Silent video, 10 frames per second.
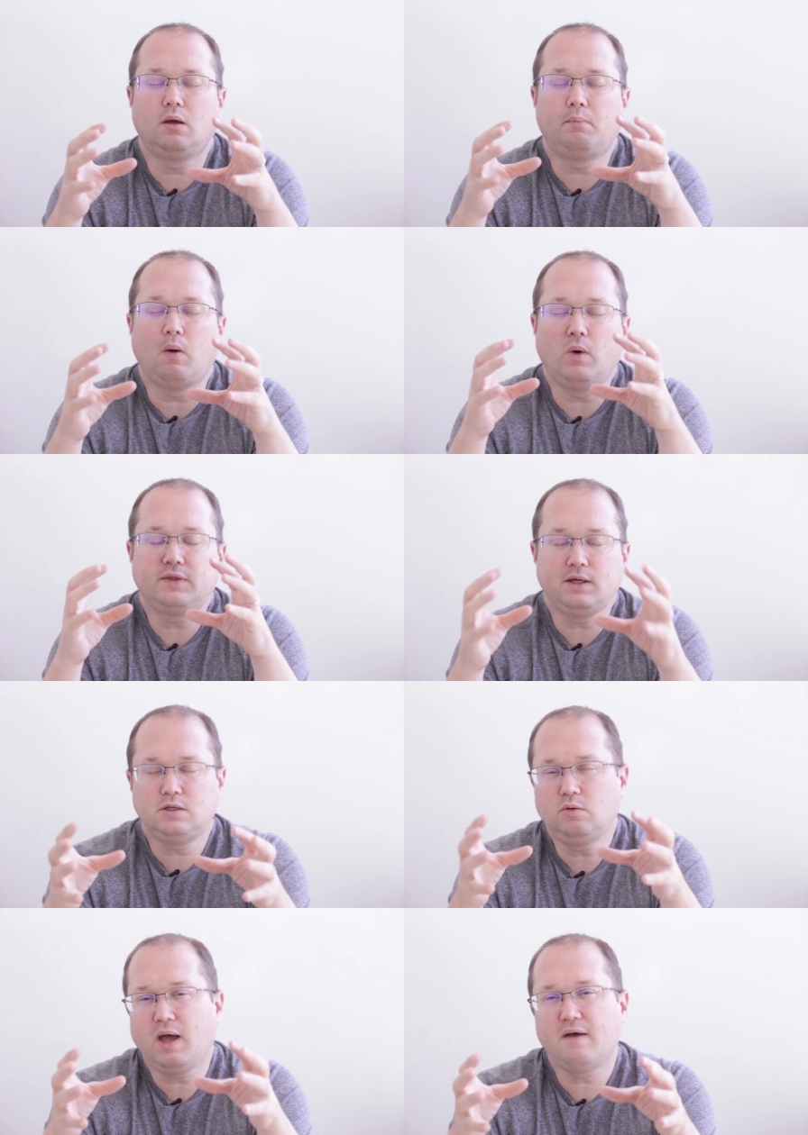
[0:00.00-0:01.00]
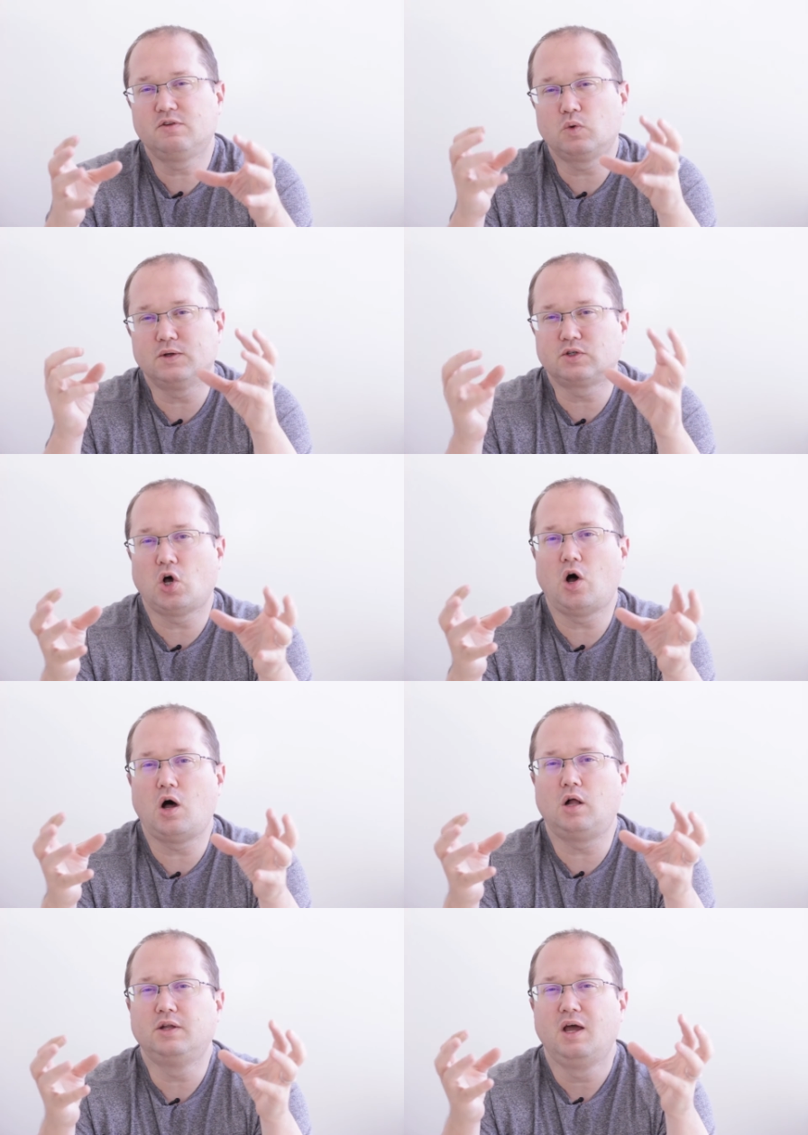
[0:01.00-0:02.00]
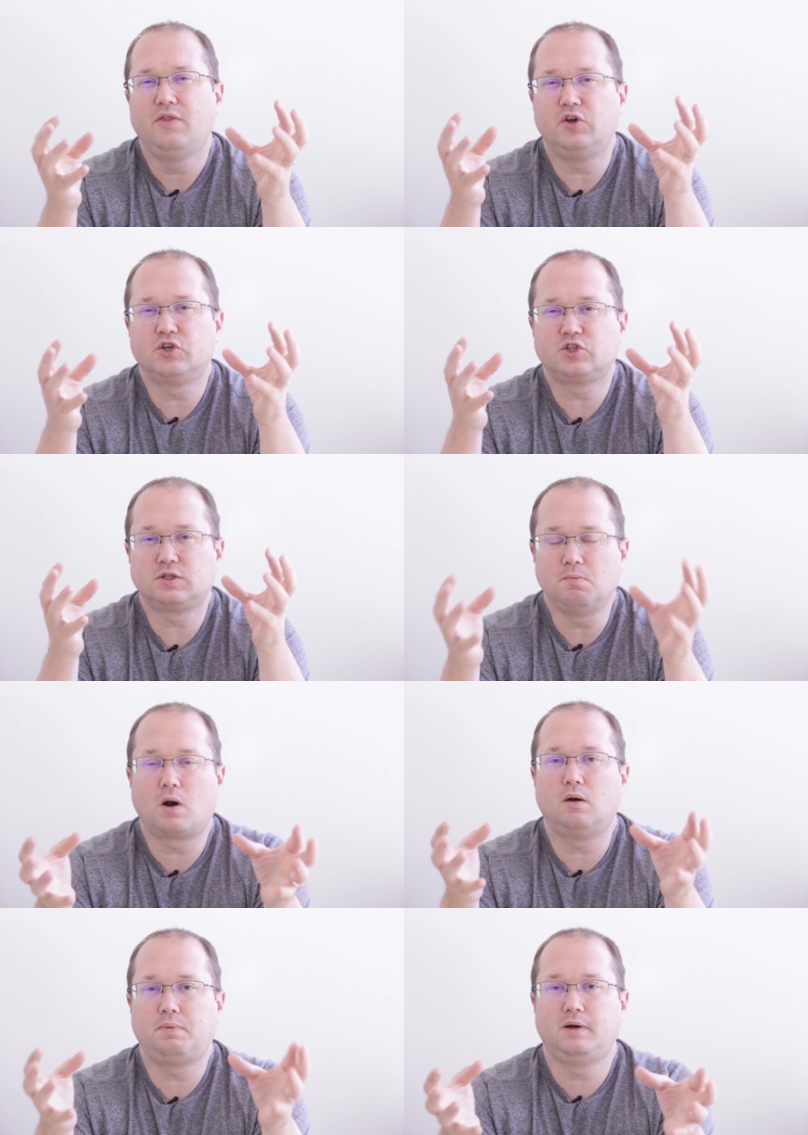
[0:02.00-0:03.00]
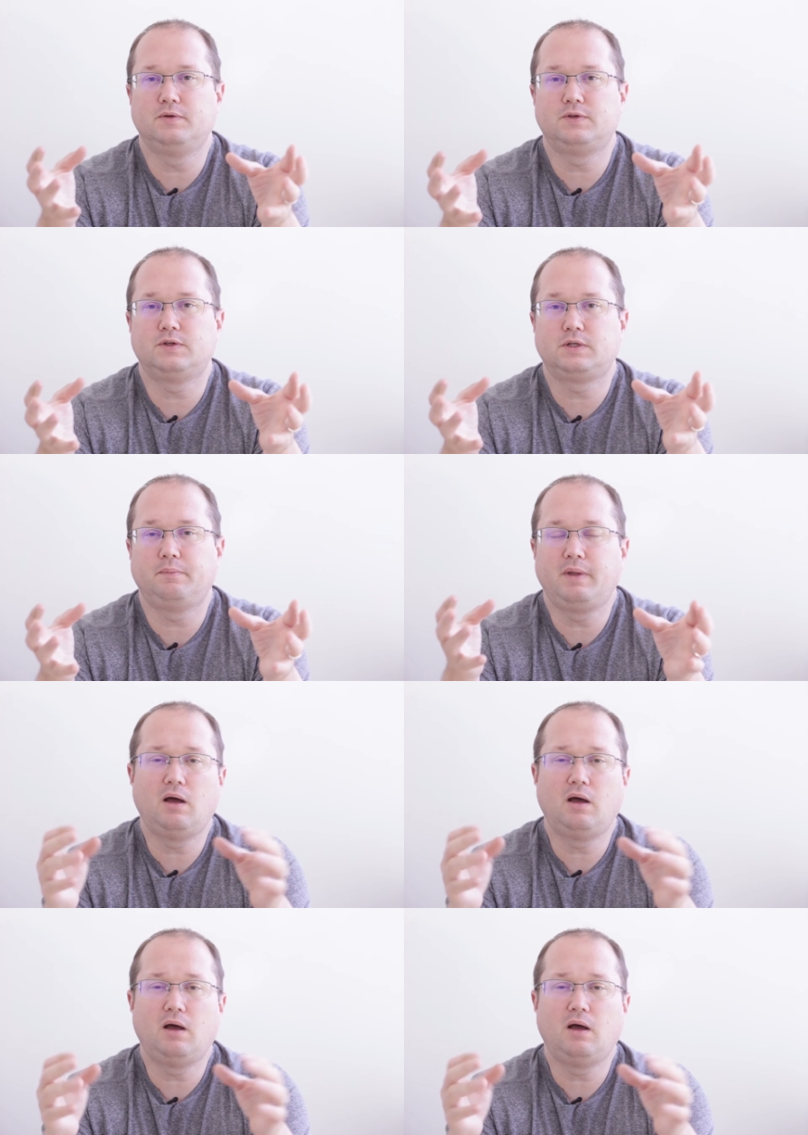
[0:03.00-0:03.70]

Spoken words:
but what they do have is what's called their Smart Post system.